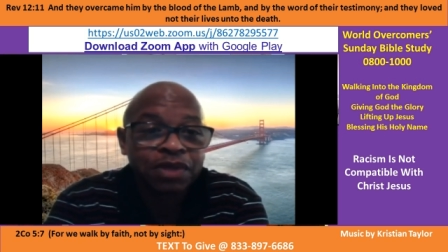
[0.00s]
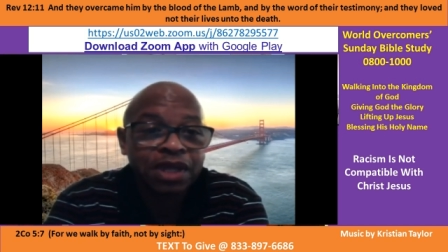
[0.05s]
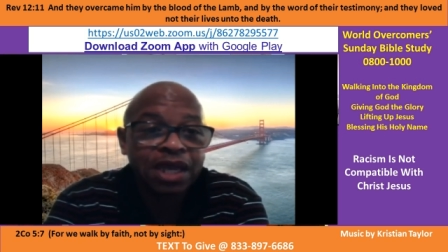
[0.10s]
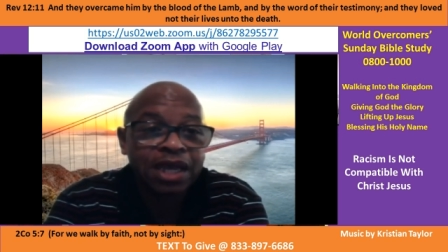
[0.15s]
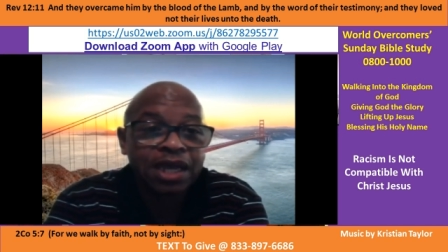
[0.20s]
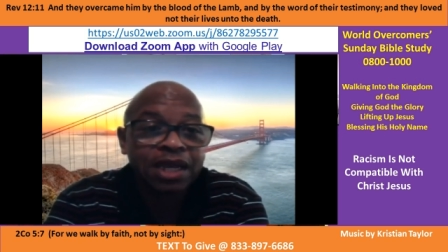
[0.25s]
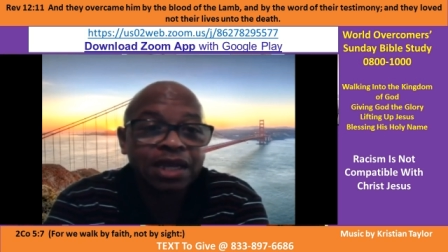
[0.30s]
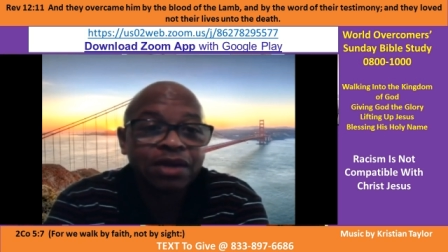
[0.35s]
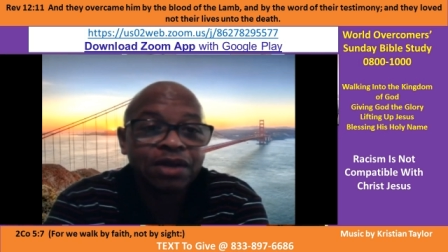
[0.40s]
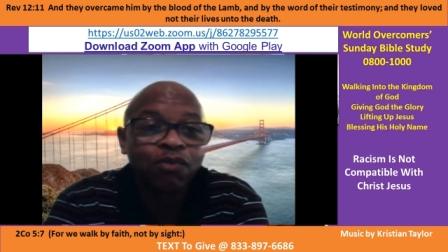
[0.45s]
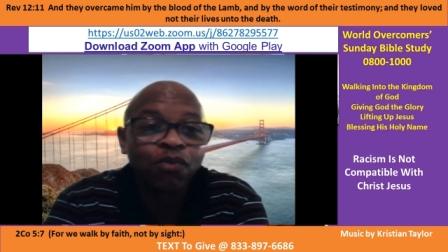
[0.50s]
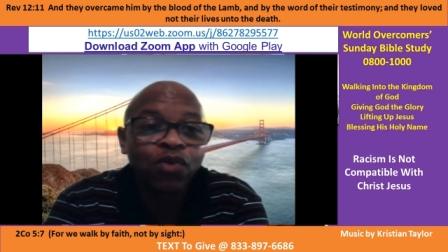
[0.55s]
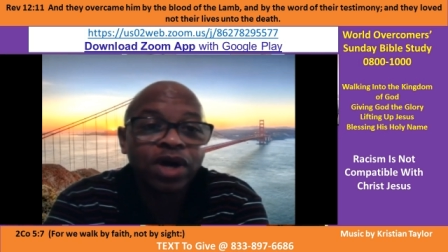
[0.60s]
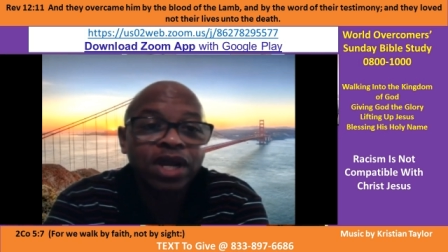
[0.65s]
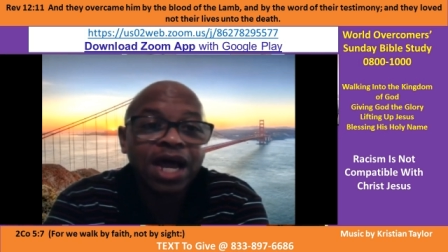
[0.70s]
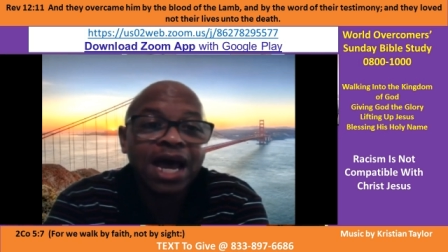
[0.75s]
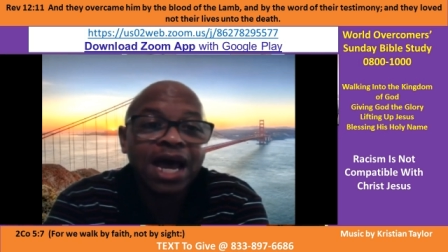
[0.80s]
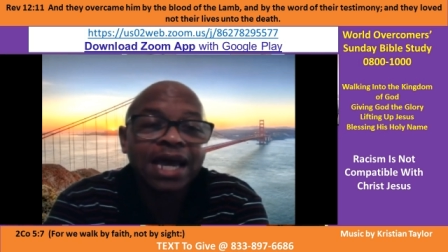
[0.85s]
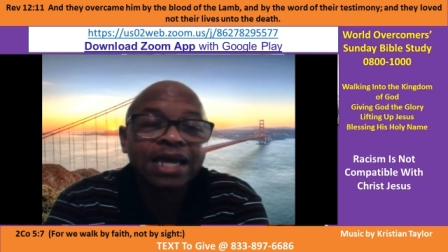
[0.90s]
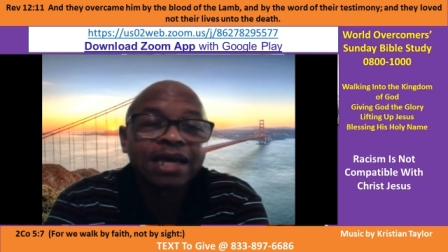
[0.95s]
And what
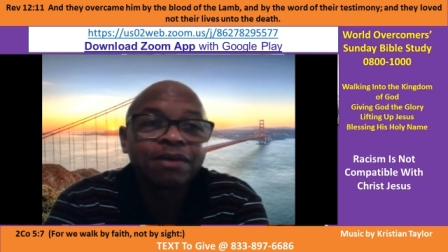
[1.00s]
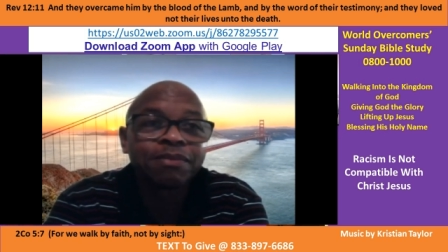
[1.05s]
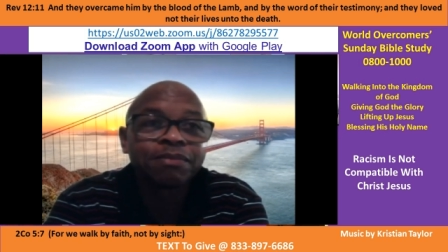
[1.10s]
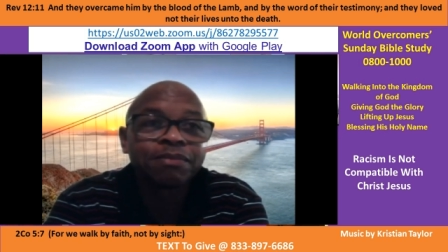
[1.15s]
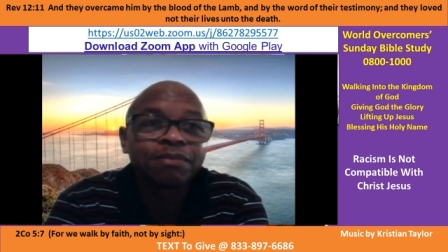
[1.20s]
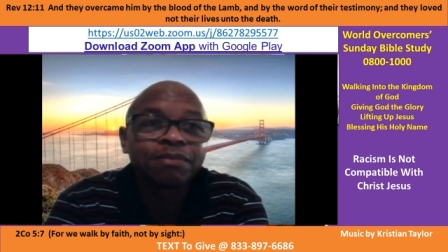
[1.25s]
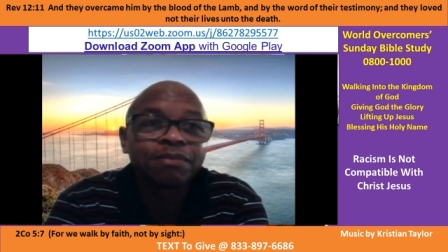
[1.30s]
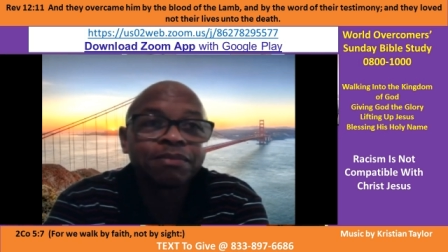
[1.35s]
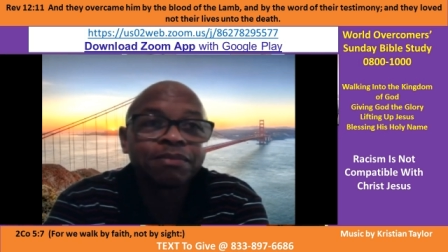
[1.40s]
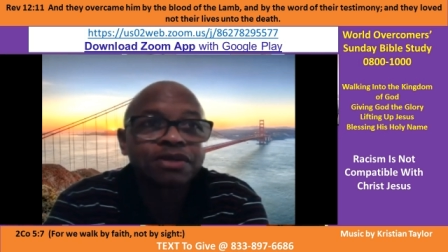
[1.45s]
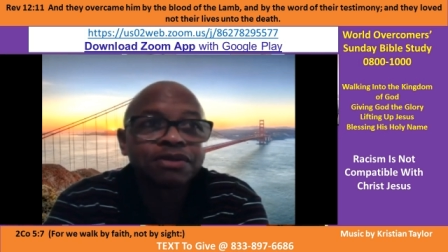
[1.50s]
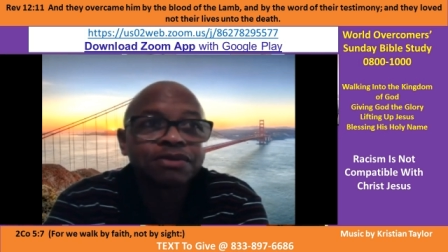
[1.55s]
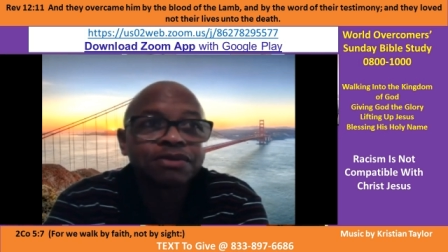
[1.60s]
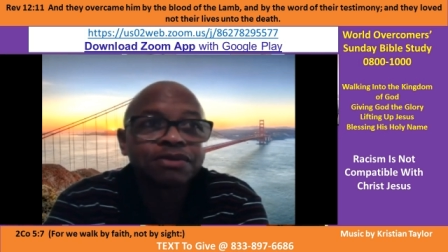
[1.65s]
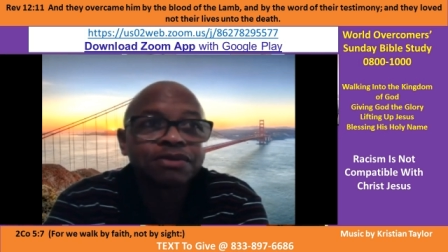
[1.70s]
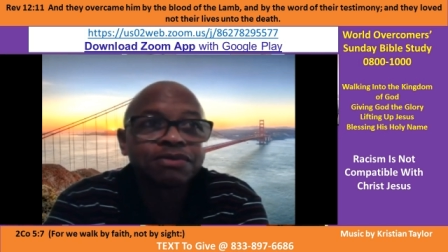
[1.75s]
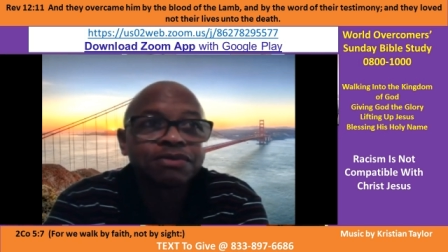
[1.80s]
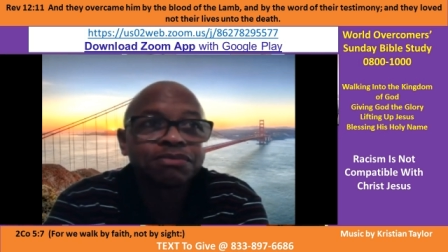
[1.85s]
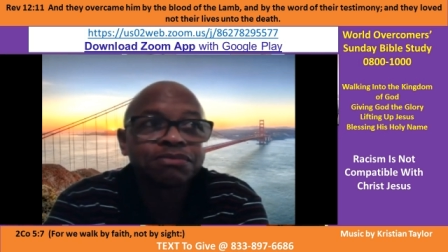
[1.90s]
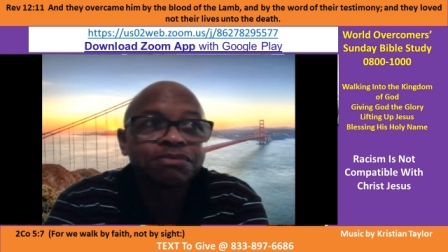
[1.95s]
I am
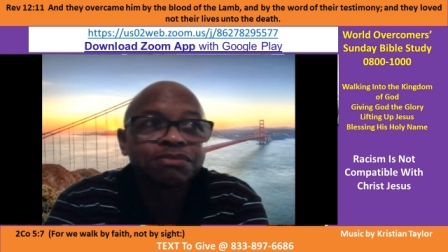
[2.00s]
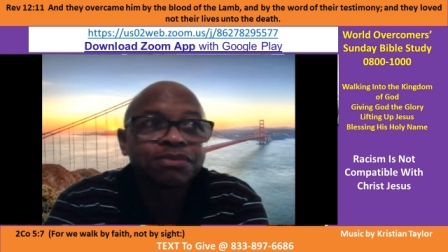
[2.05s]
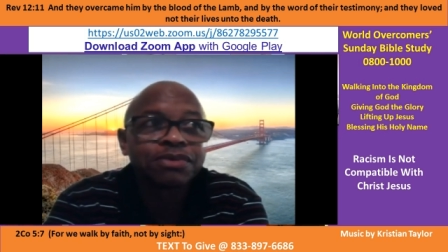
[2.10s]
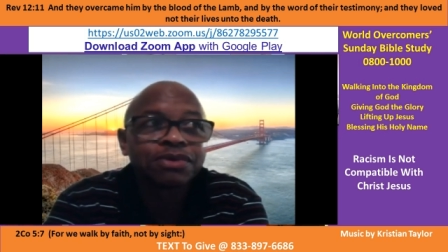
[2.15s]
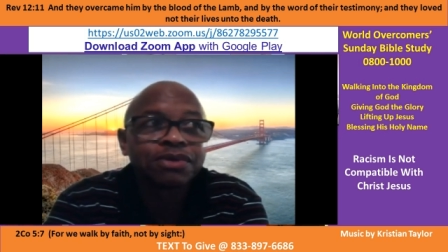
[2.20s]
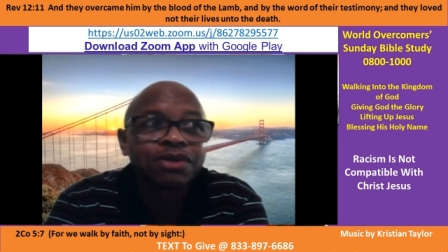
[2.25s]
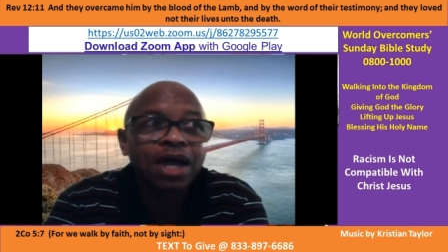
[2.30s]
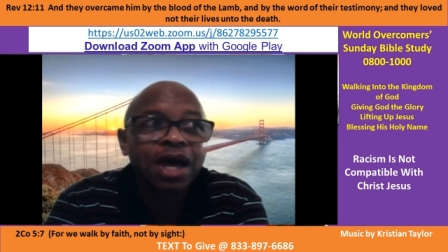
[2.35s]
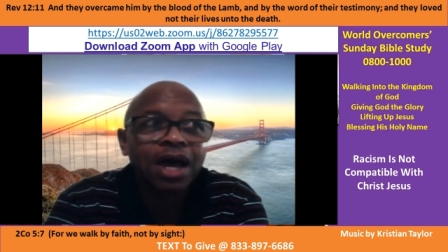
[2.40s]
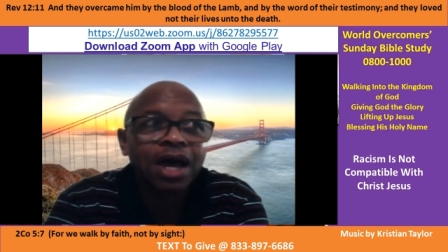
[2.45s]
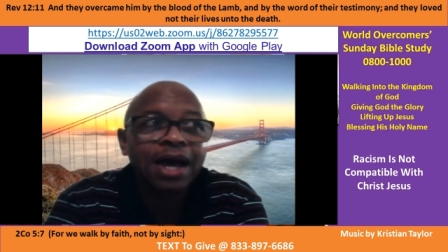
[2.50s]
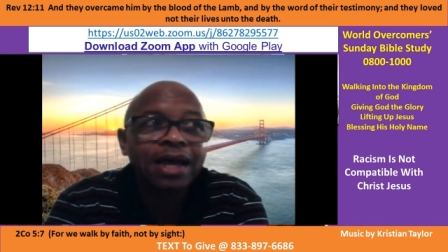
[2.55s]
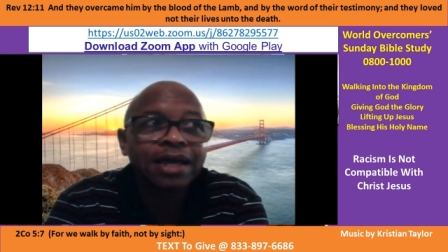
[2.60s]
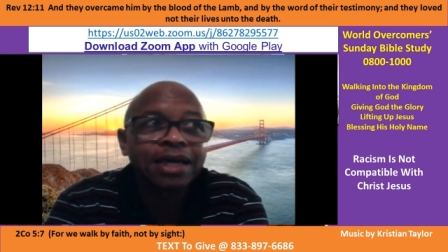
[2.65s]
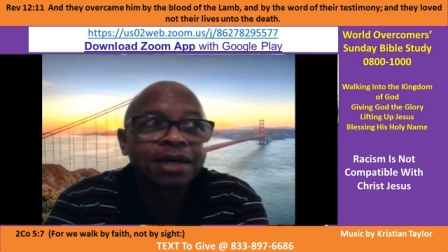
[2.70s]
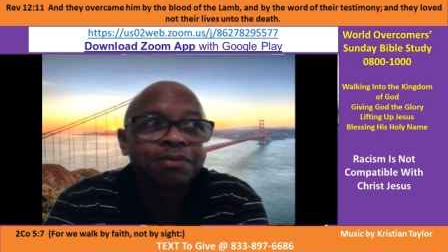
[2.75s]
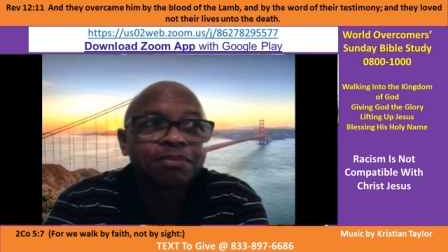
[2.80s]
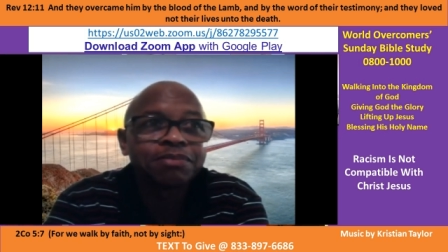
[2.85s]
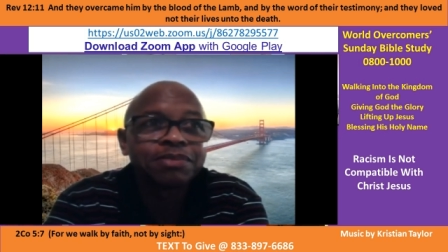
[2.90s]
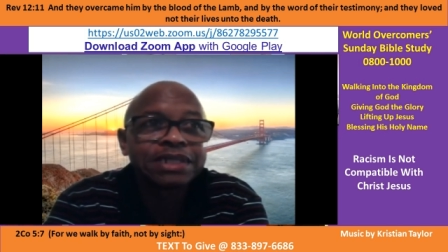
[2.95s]
I
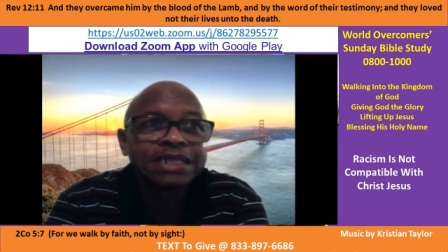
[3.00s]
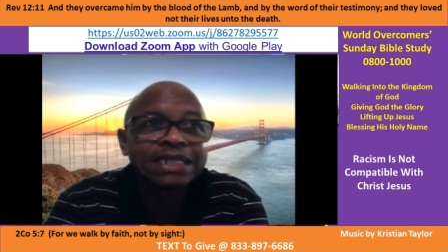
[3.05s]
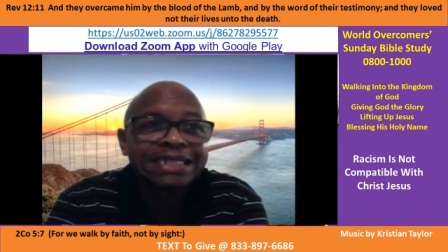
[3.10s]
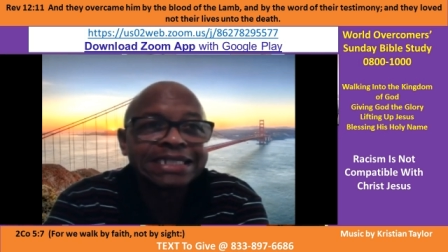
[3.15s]
am